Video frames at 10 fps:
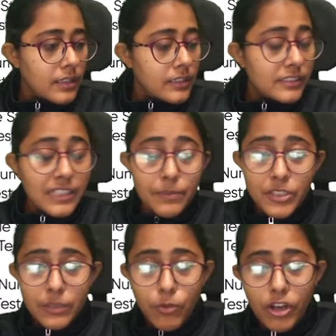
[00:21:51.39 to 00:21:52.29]

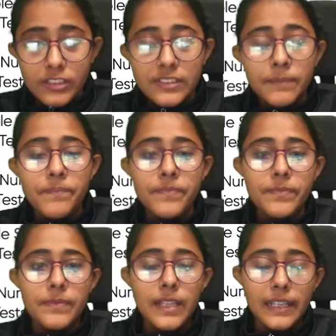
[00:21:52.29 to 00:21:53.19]
description box.
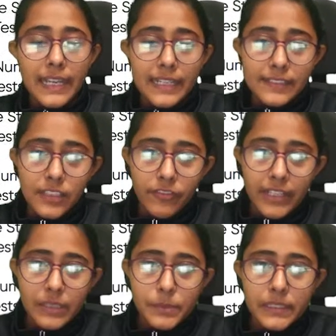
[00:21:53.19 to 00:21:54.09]
The link is
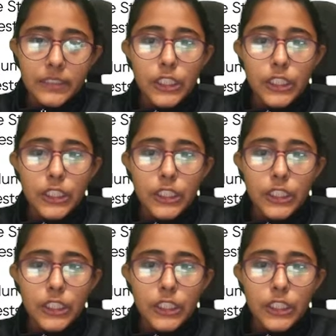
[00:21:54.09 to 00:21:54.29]
available.